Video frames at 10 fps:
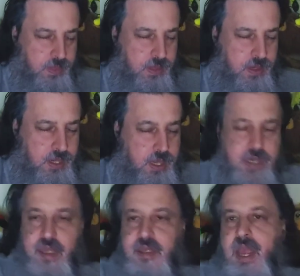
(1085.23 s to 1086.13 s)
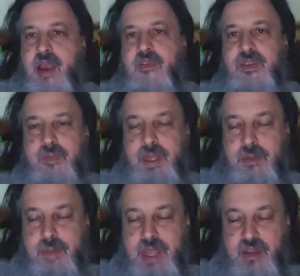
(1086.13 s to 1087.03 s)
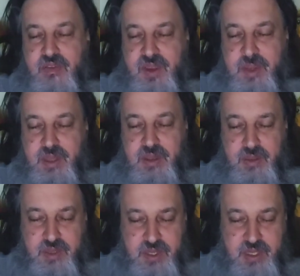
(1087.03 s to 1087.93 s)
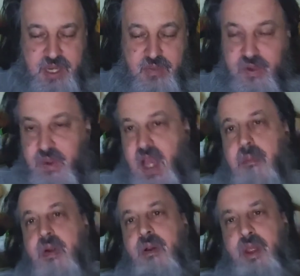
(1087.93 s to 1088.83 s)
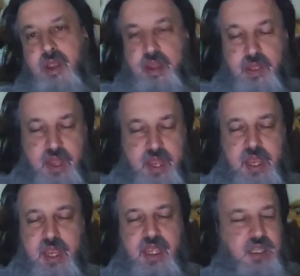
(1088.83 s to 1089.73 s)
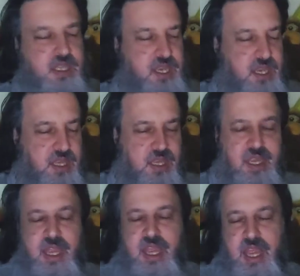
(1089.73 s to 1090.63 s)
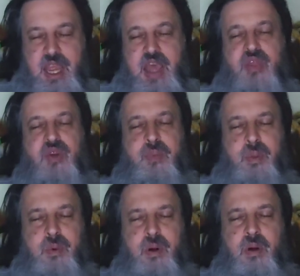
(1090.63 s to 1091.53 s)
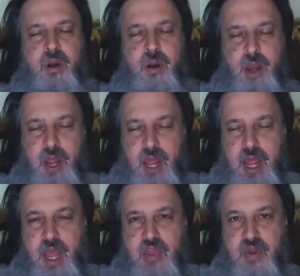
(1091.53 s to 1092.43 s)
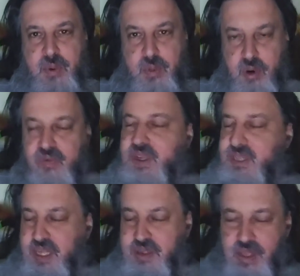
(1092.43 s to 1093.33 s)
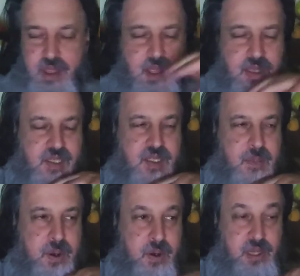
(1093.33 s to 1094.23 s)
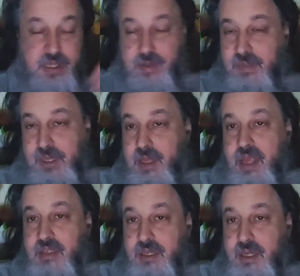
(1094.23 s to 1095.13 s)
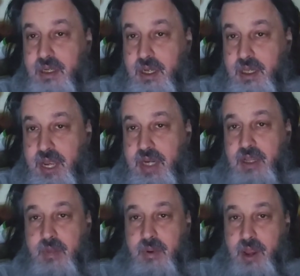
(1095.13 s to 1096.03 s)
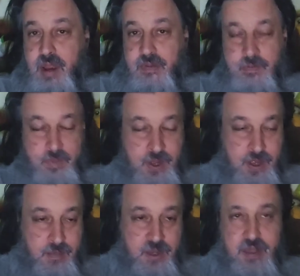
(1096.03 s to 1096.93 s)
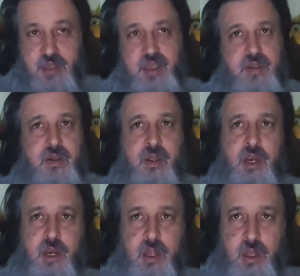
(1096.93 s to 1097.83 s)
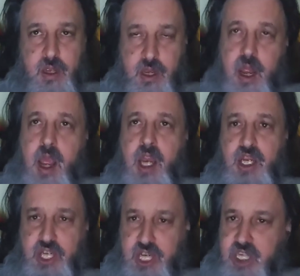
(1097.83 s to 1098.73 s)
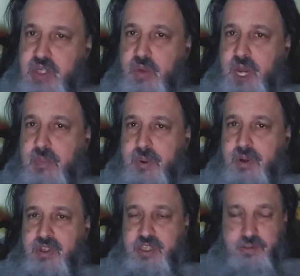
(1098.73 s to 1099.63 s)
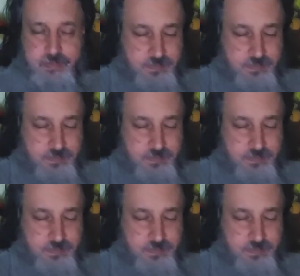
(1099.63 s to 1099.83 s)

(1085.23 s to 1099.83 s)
And again, it doesn't have to be male or female in terms of this case. We're talking about he is in the anthropomorphic sense. This is apparently something lost on Lionel LeBron, because he says, "God, she is a great person."